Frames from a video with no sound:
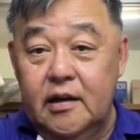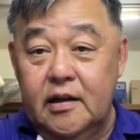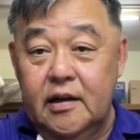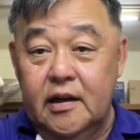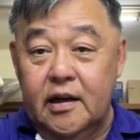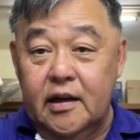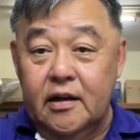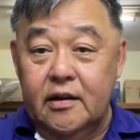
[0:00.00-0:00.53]

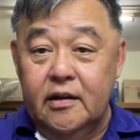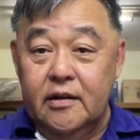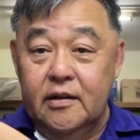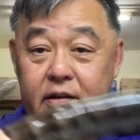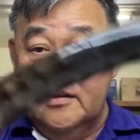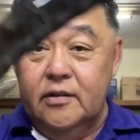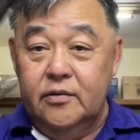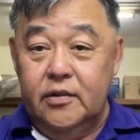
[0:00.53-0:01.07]
yeah,
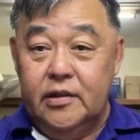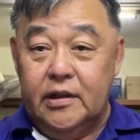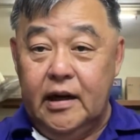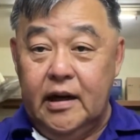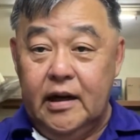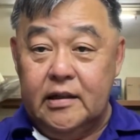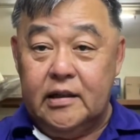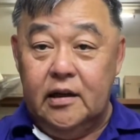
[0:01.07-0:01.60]
which I
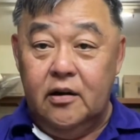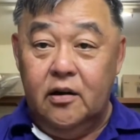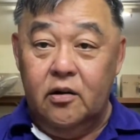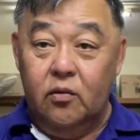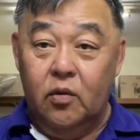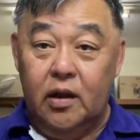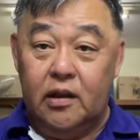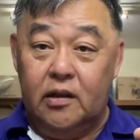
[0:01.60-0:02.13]
asked the Lord
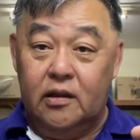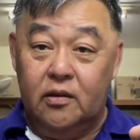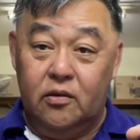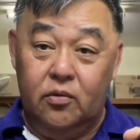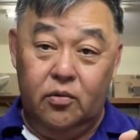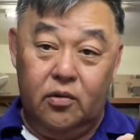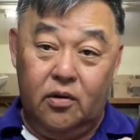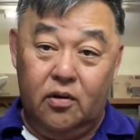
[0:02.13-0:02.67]
what
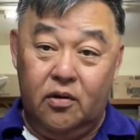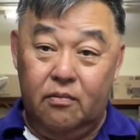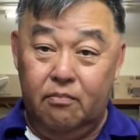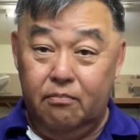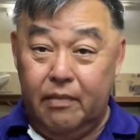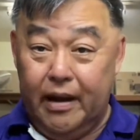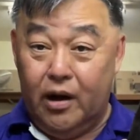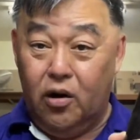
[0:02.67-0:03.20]
to
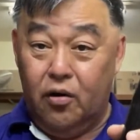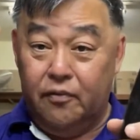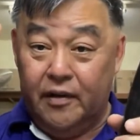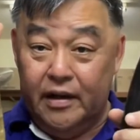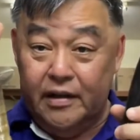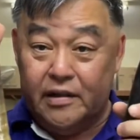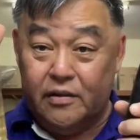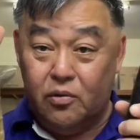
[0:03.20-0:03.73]
make of
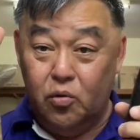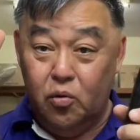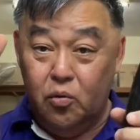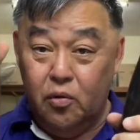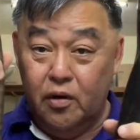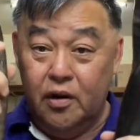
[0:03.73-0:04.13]
these two